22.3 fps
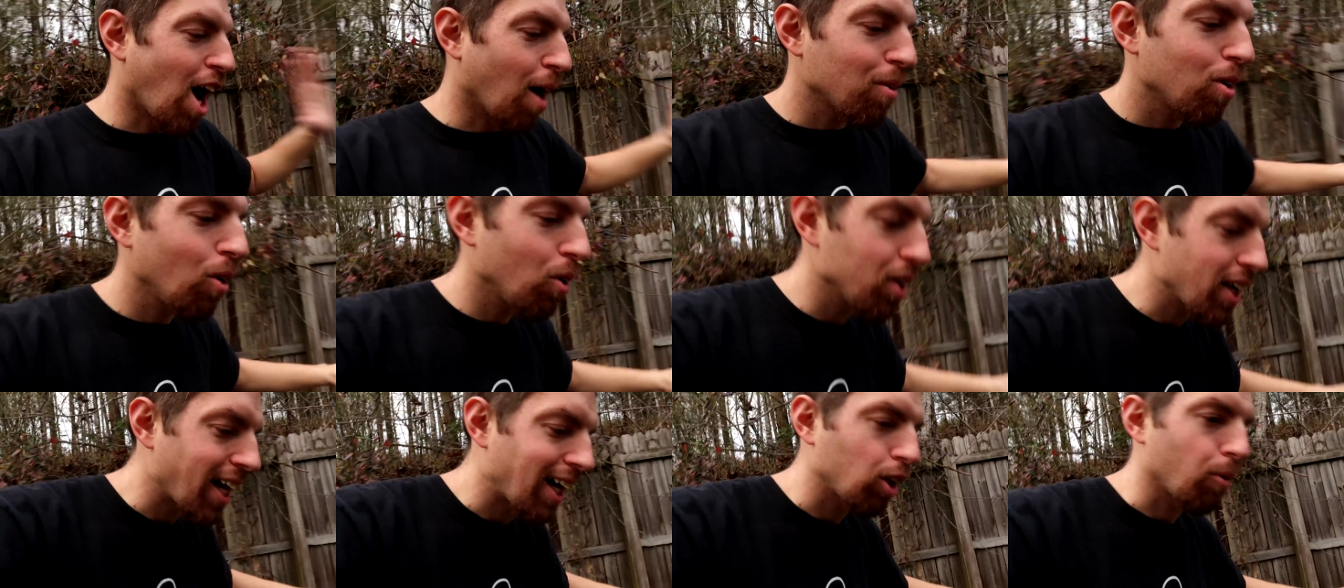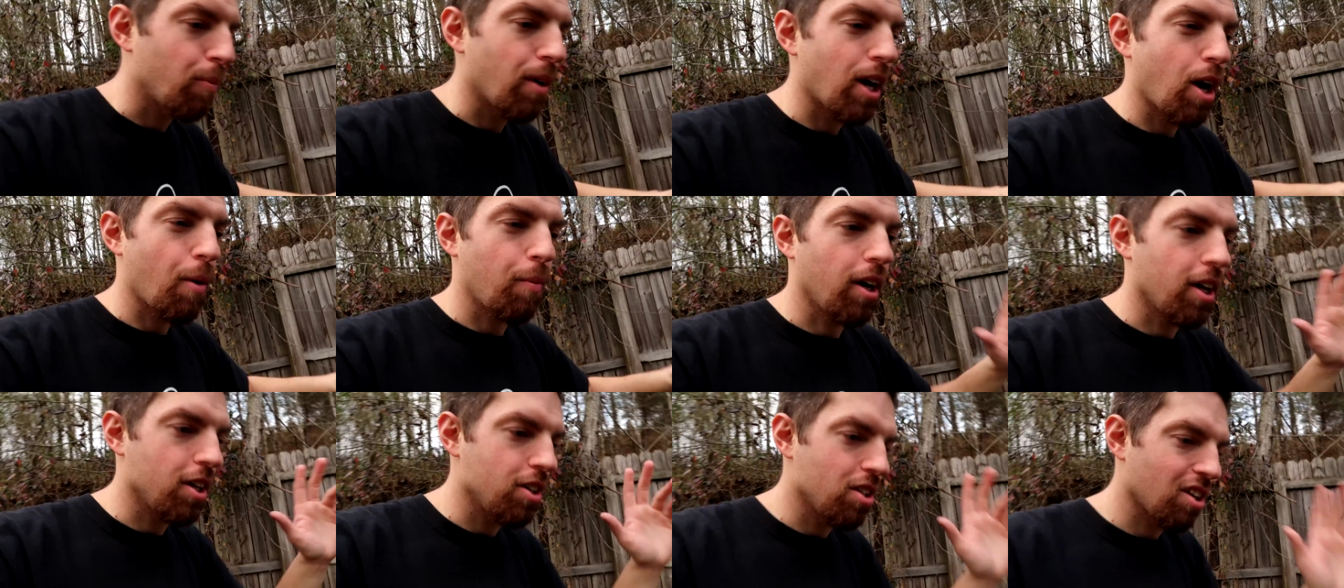I'm going to
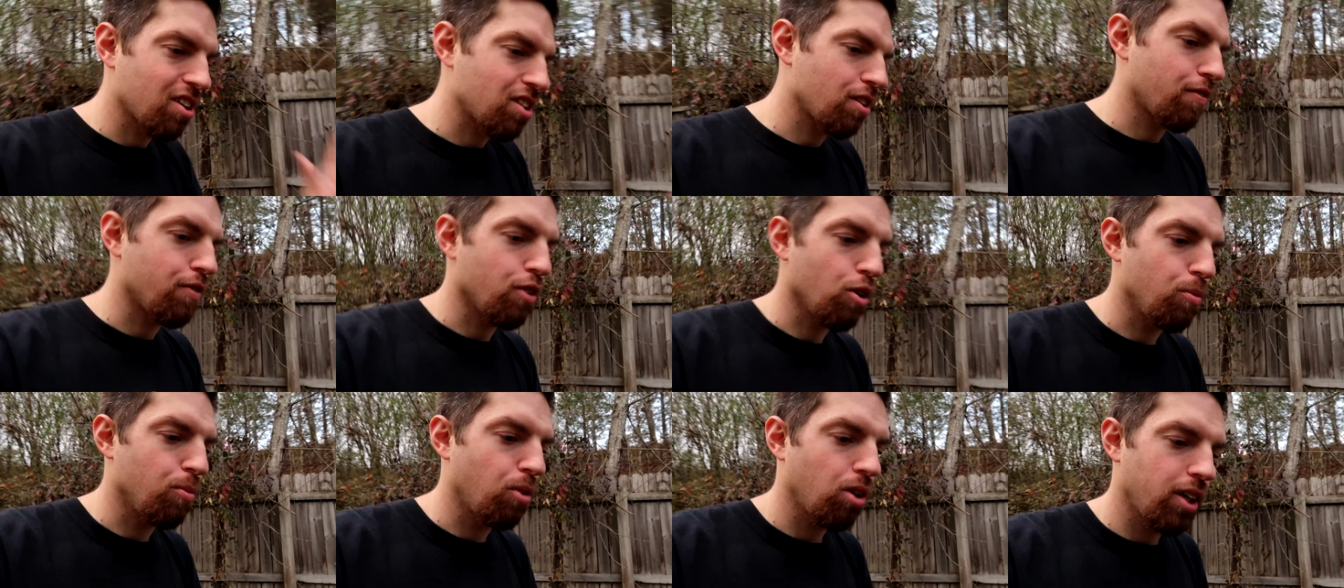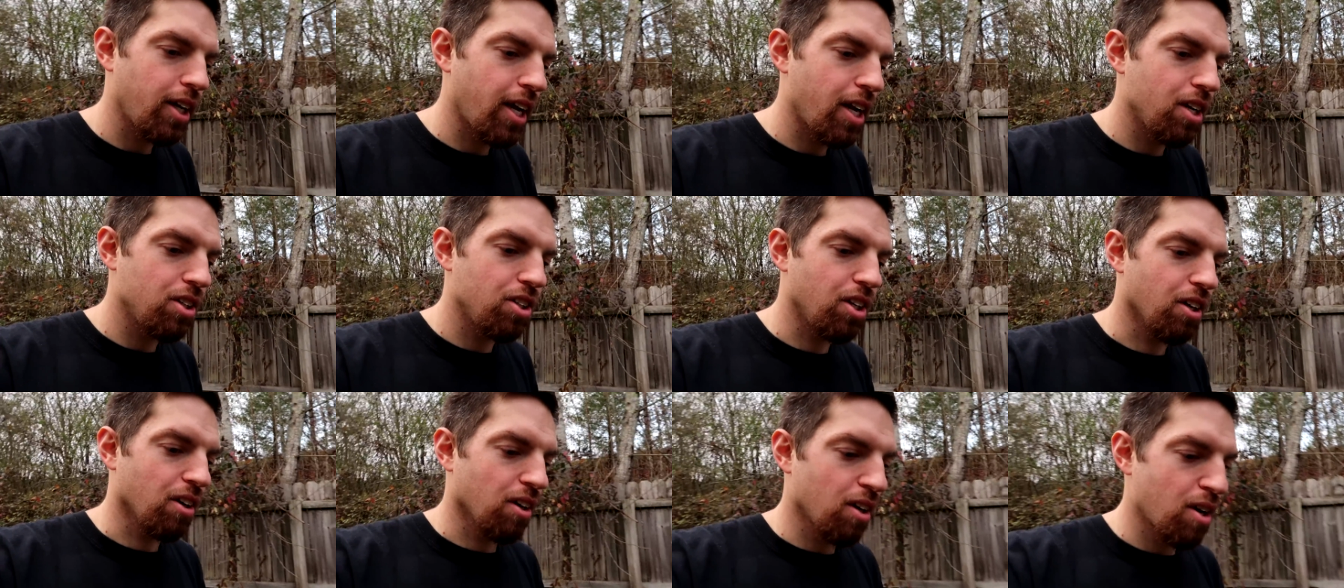Alabama in just a few more
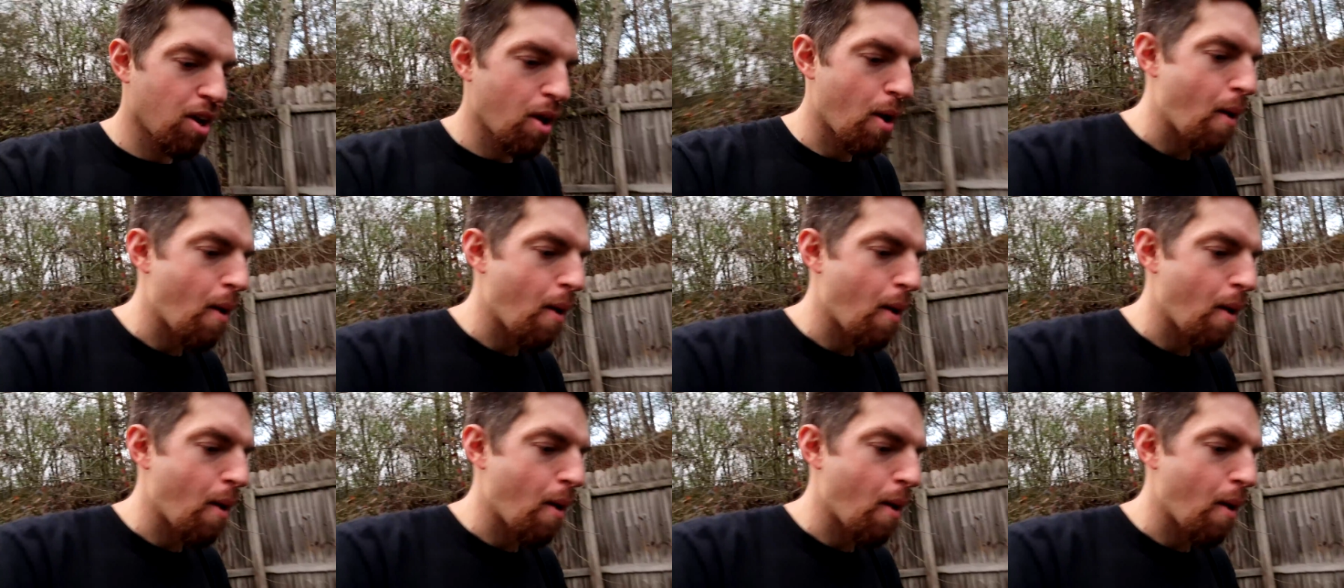days here.